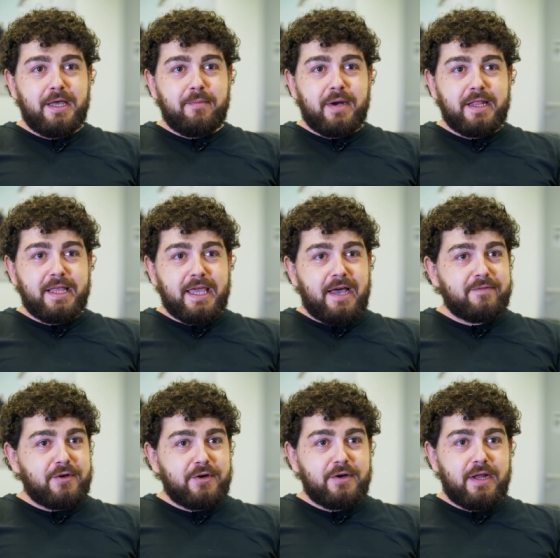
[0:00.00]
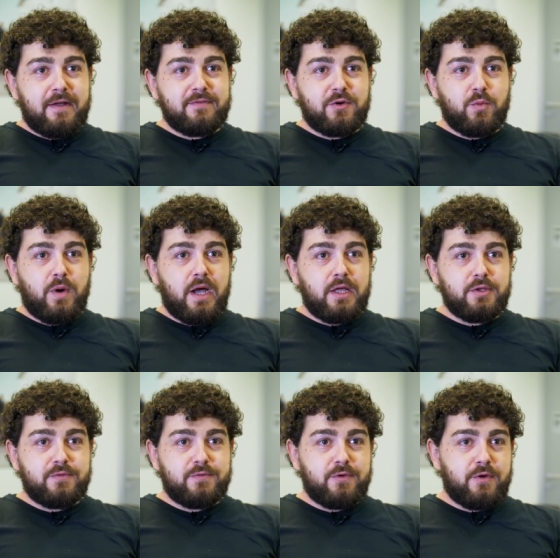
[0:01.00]
but I think after after a while
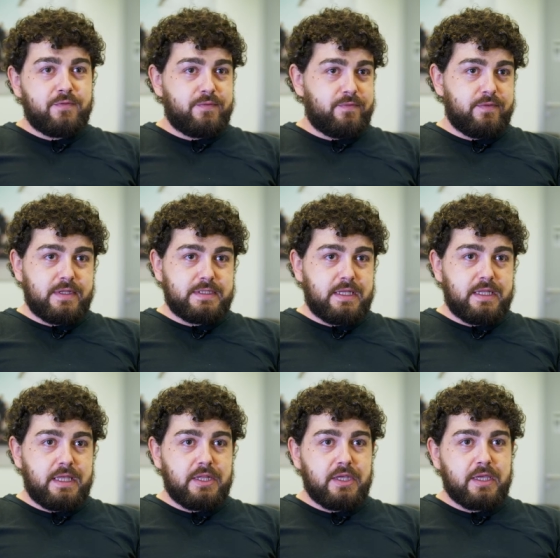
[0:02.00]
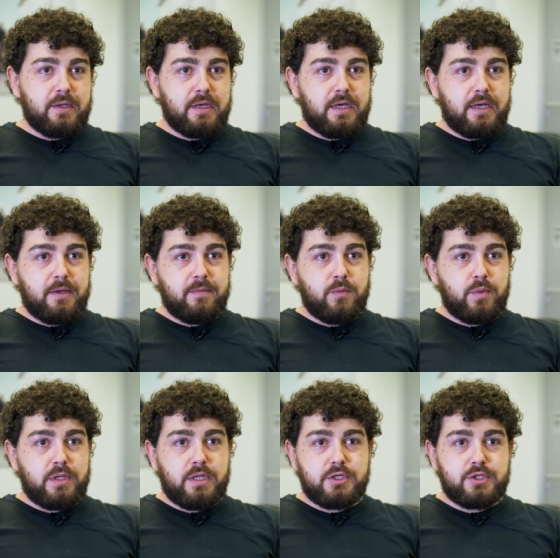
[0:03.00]
of, of let's say dealing uh,
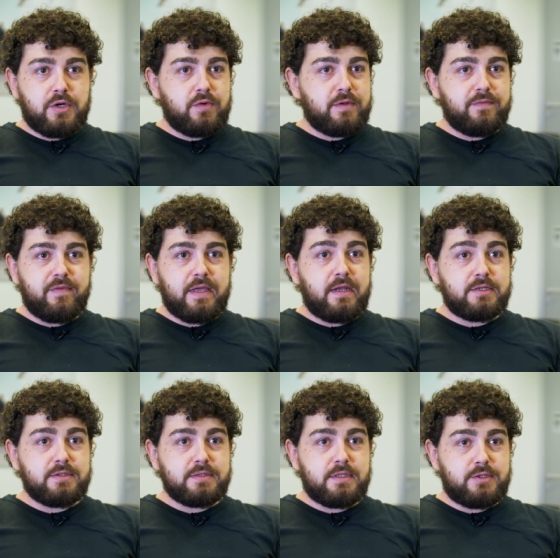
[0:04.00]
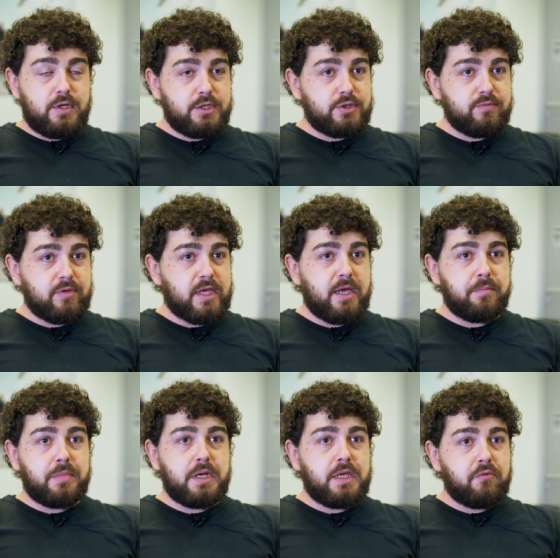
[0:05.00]
with the general financial situation of the
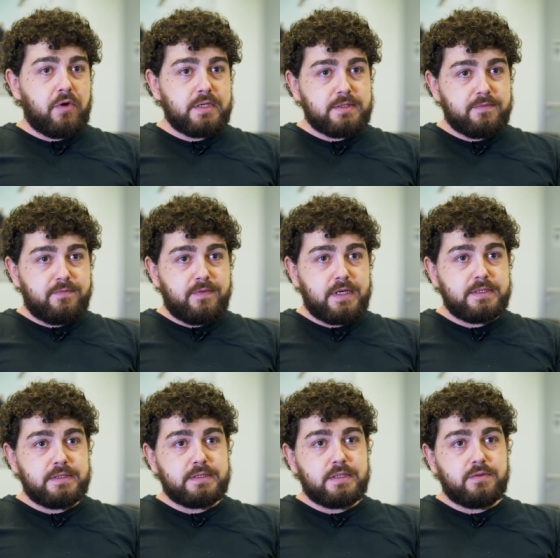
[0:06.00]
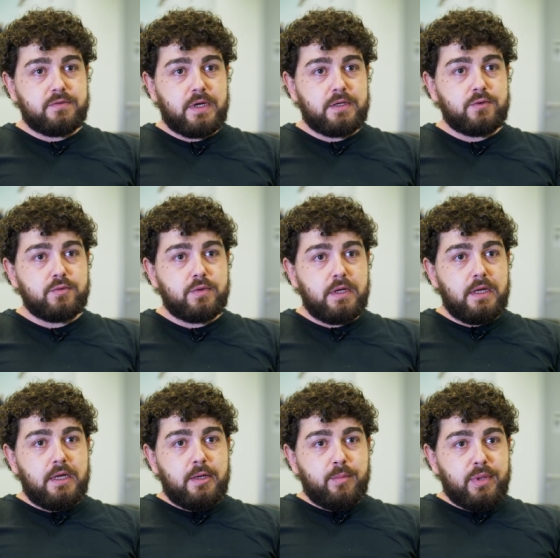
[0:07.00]
company, raising funds and trying to
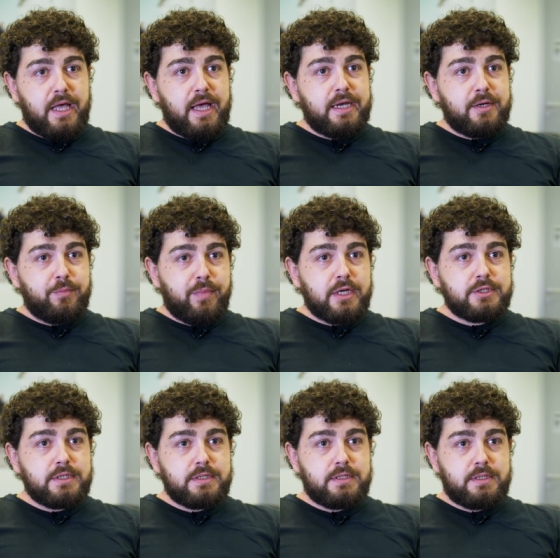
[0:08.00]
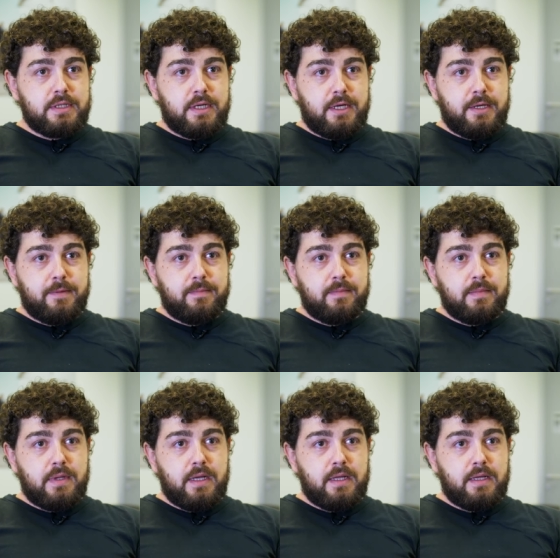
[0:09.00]
plan and budget um,
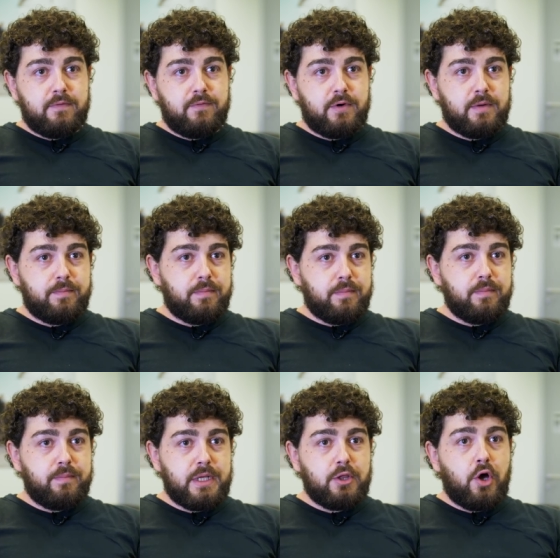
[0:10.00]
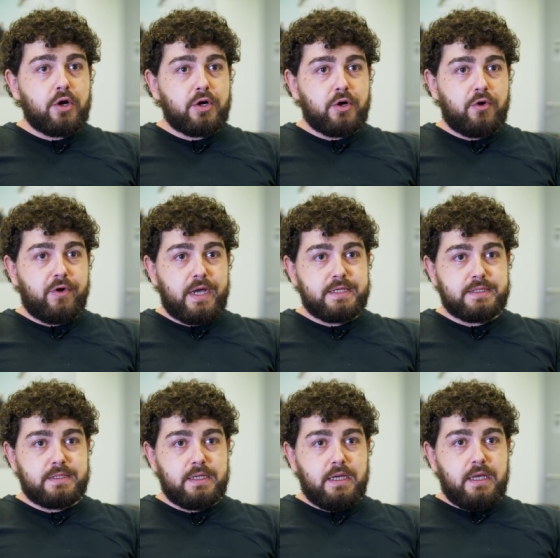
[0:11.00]
uh, for a bit longer
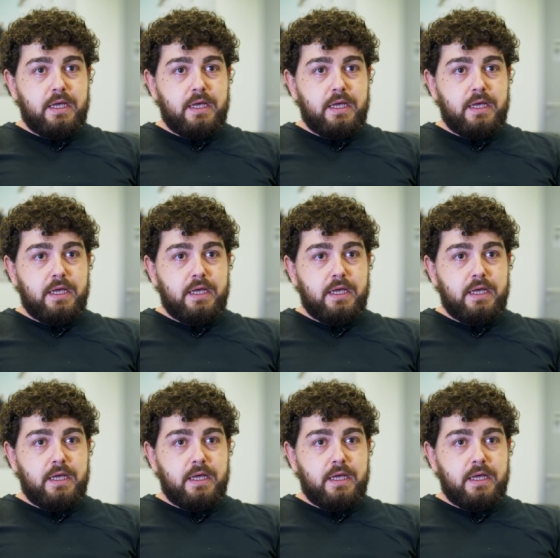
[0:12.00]
horizon